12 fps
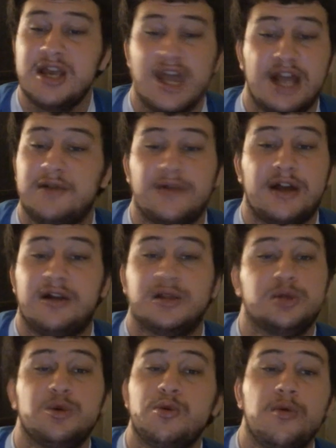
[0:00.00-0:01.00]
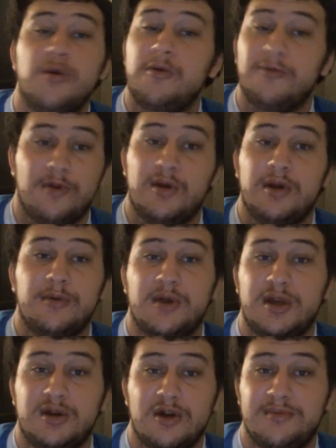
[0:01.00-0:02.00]
and it led on to really,
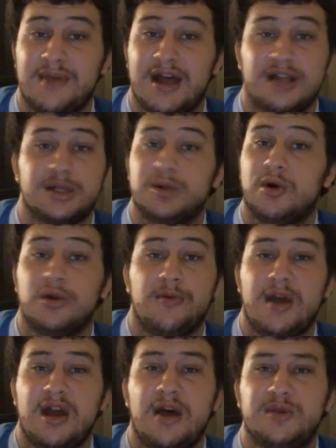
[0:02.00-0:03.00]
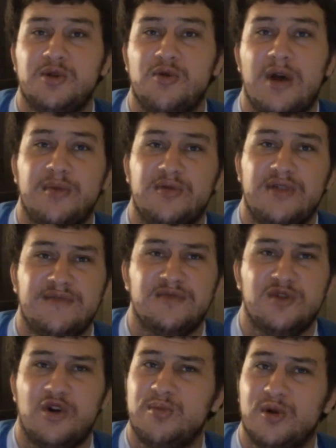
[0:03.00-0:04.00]
really good matches all the way up to, I believe,
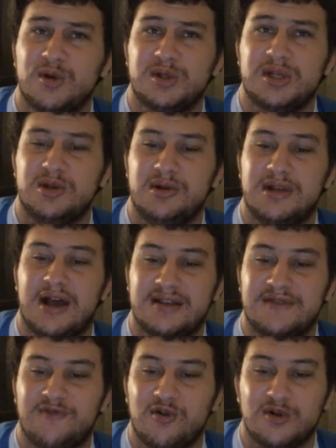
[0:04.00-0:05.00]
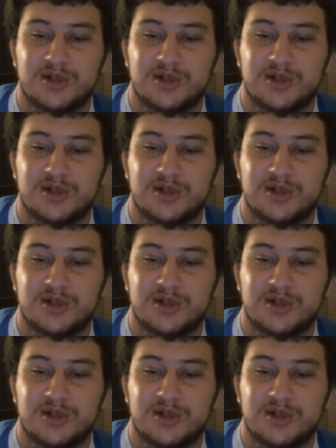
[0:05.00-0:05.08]
No Mercy 2004.